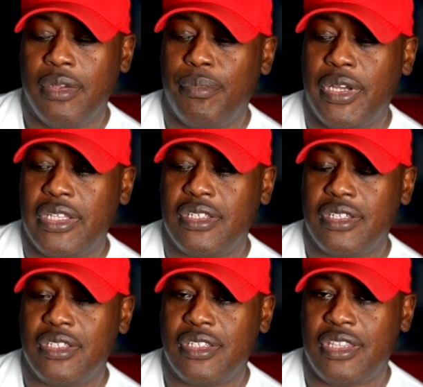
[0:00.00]
But
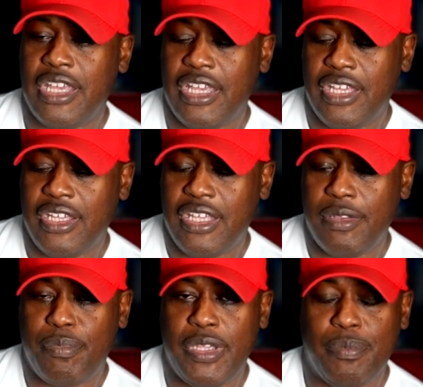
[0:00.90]
they
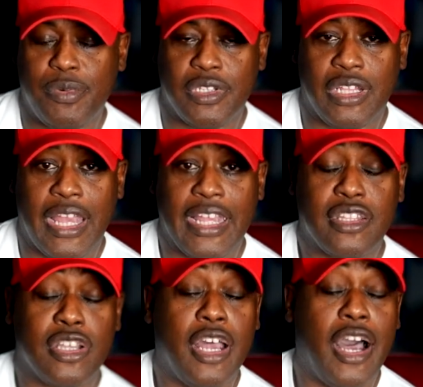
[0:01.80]
get people to
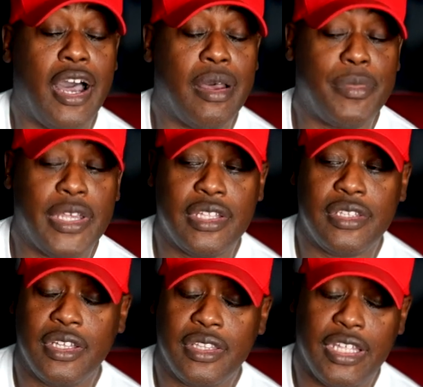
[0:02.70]
like the comment,
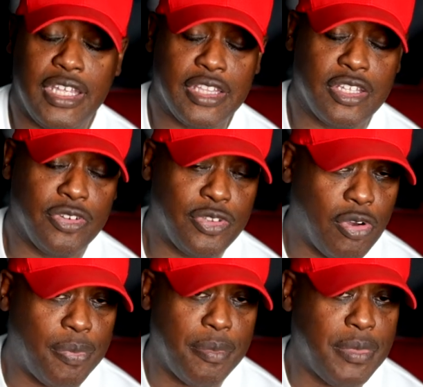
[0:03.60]
they get their
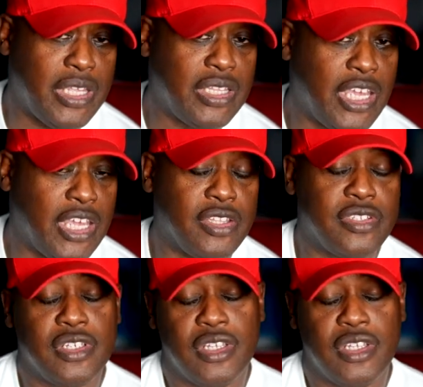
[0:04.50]
dopamine hit.